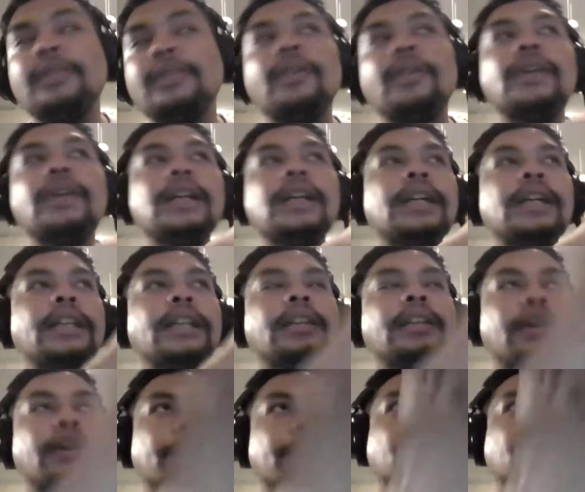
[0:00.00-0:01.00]
So it
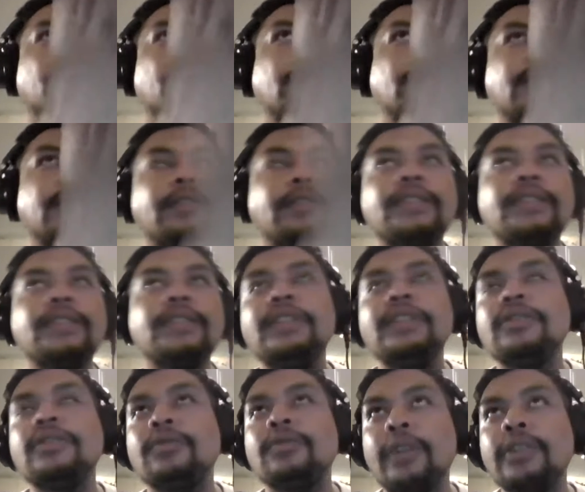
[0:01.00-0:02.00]
comes with a series of
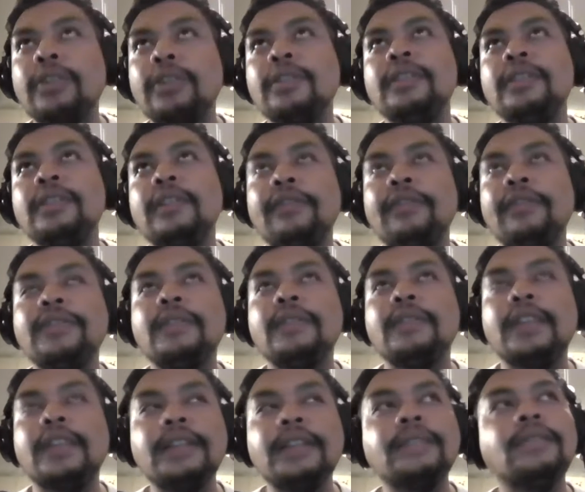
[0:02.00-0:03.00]
instruction of
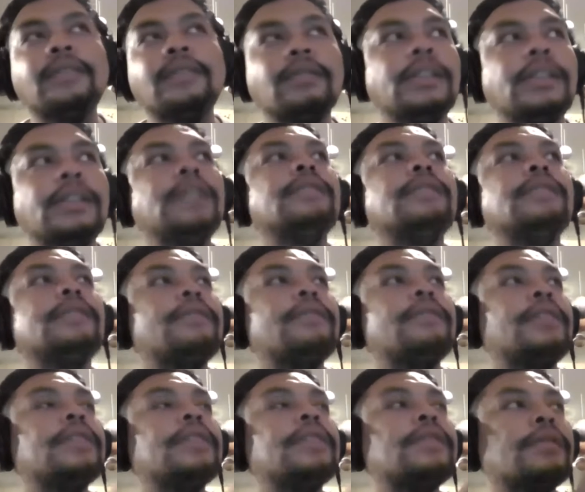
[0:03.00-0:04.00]
things to eat and
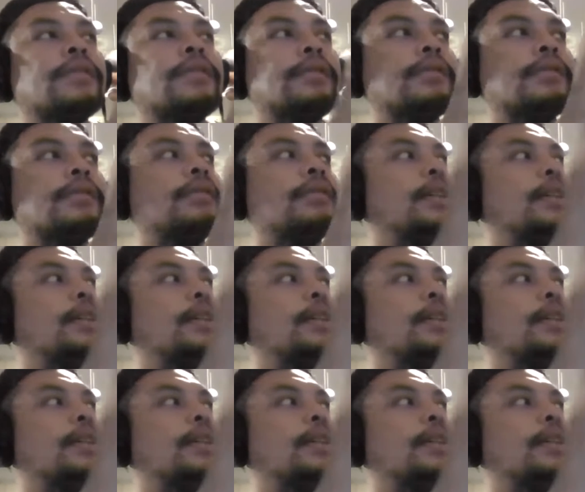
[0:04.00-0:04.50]
things to